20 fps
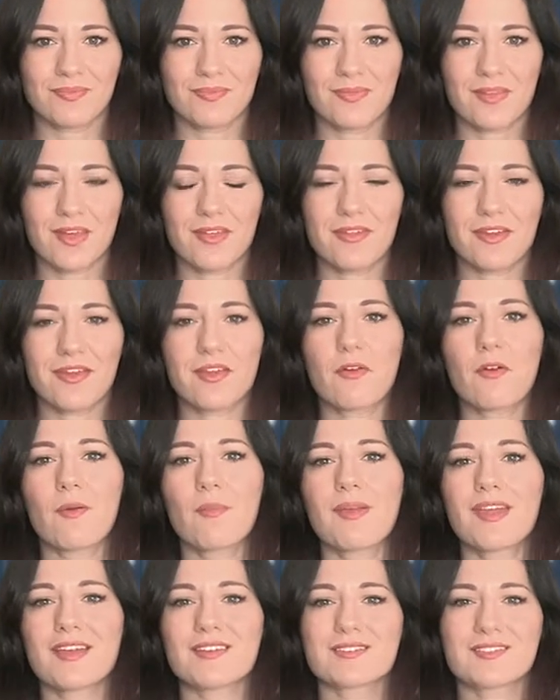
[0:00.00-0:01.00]
The
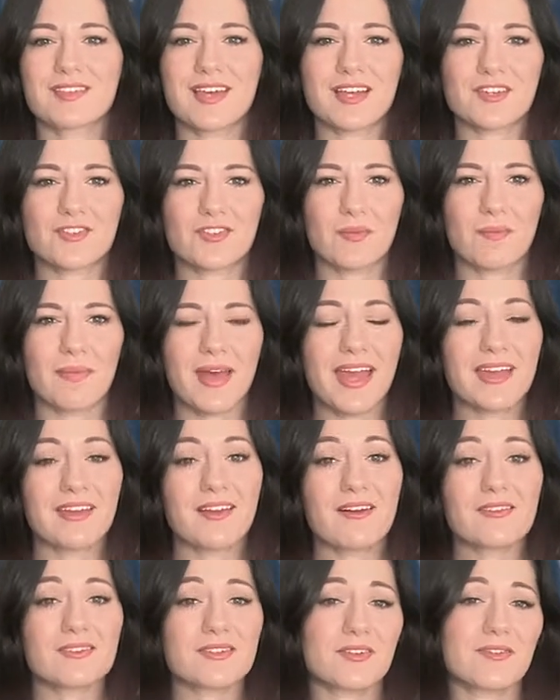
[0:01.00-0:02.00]
European Central
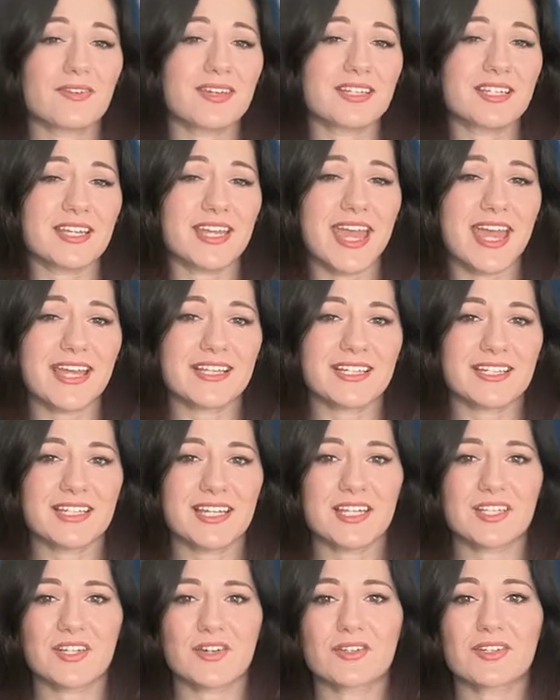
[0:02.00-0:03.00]
Bank also indicated
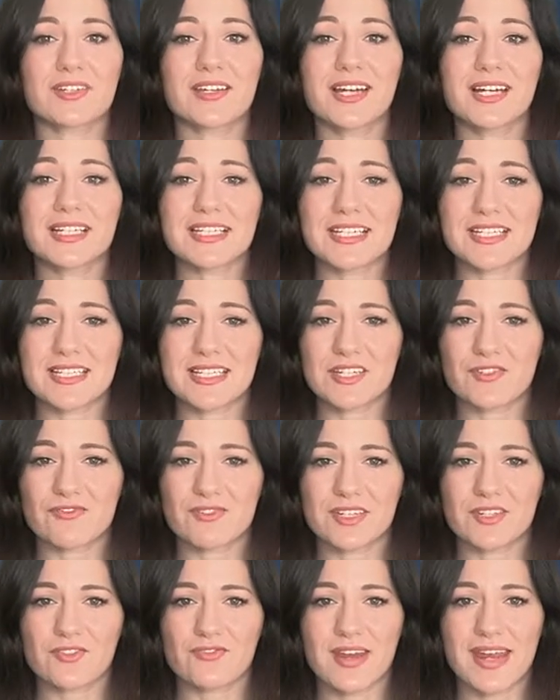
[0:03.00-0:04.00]
it could cut its
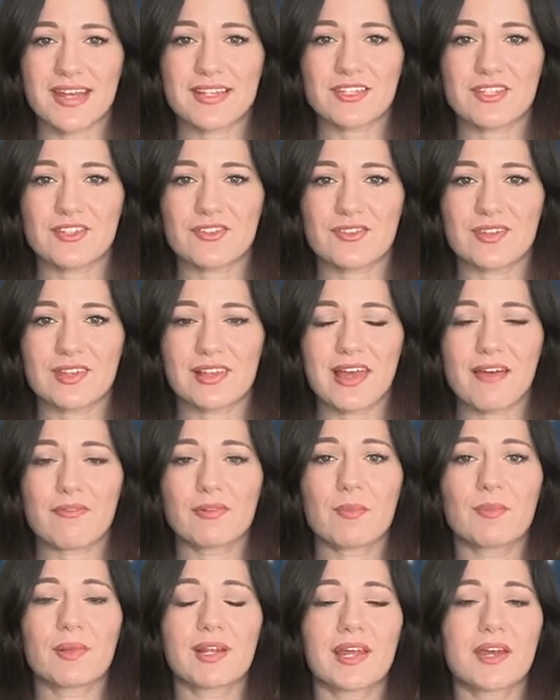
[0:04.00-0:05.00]
interest rates to the
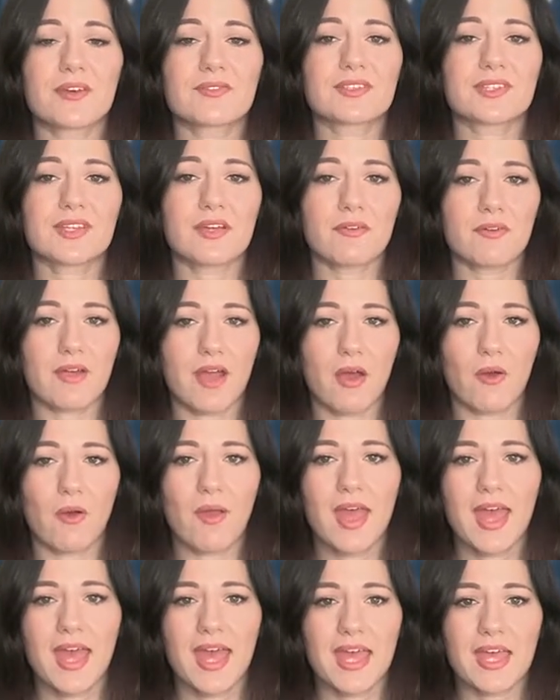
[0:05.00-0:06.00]
level below zero
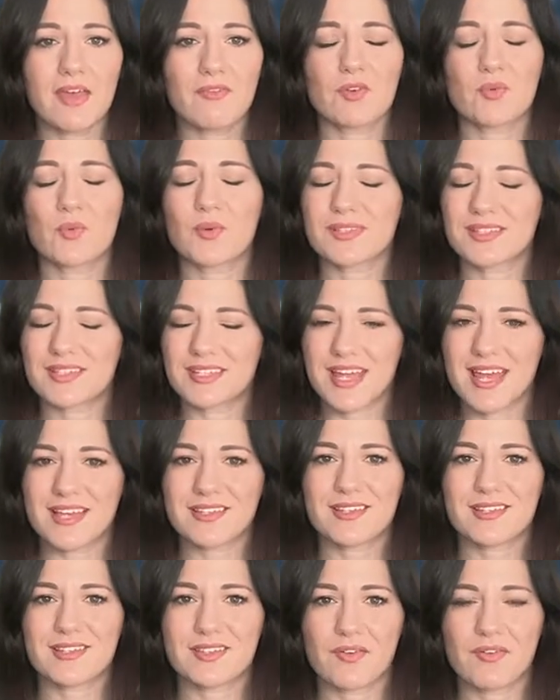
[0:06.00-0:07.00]
if it was
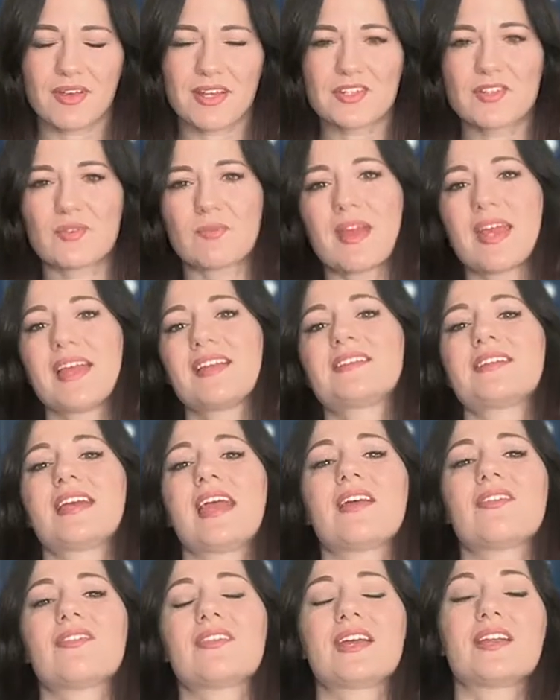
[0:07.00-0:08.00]
necessary to
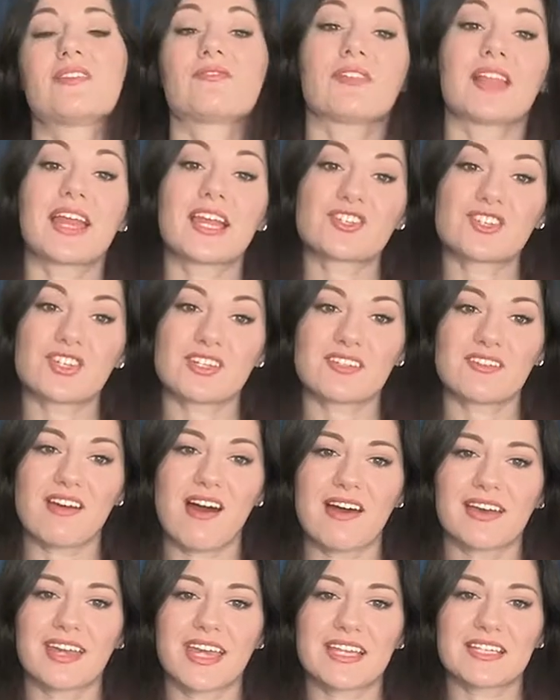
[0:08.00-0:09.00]
maintain the inflation
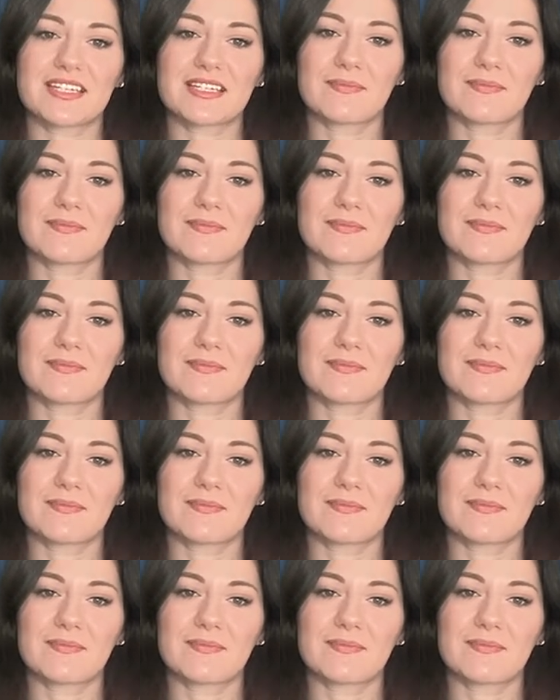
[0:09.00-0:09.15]
target.